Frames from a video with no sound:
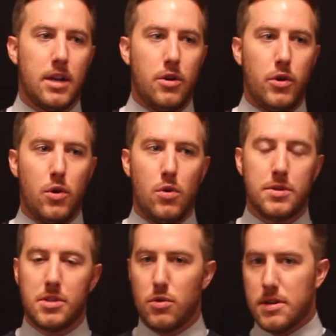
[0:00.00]
in new
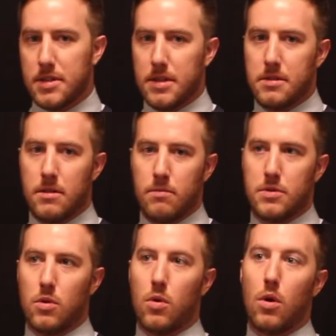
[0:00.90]
sewer
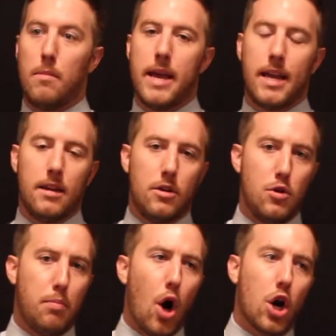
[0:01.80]
systems, or making a
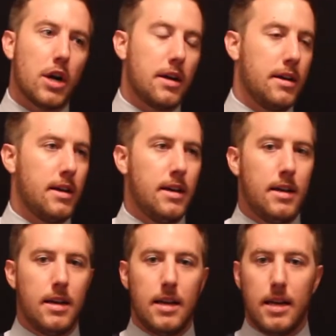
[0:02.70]
new park.
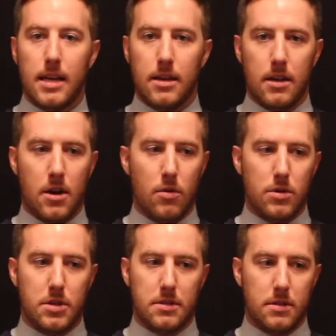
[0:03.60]

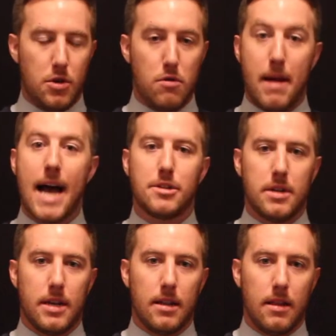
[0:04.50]
Just you
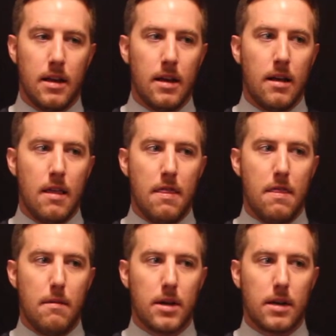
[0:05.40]
imagine it.
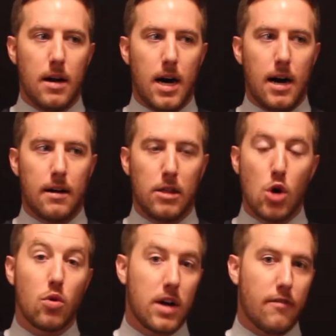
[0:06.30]

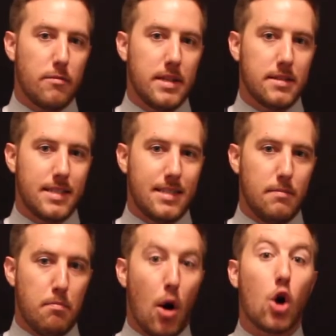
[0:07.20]
Local governments
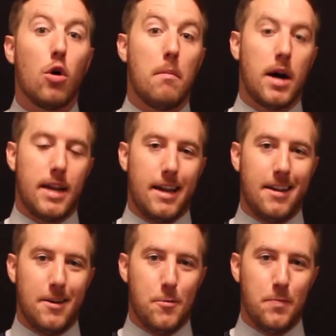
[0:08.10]
borrow money